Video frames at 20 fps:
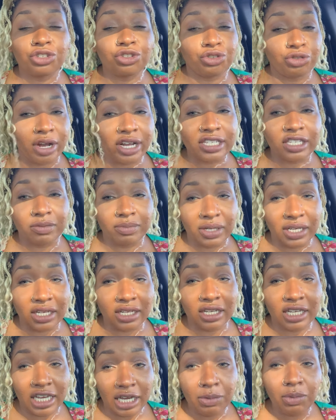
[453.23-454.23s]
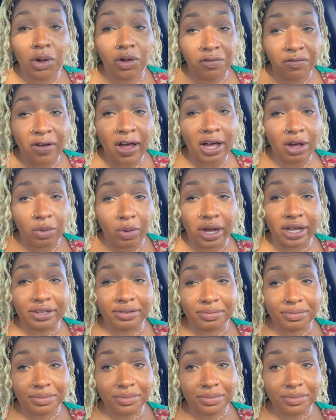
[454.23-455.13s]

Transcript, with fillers: Trust me, he will fuck one.